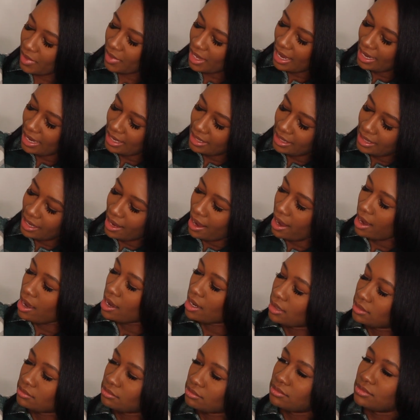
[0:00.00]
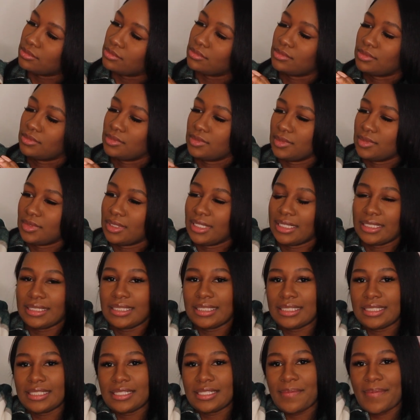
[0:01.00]
And yeah, this
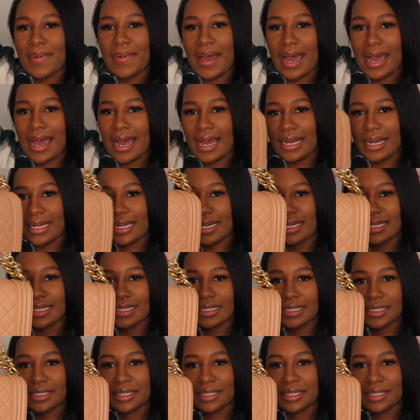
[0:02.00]
is the bag.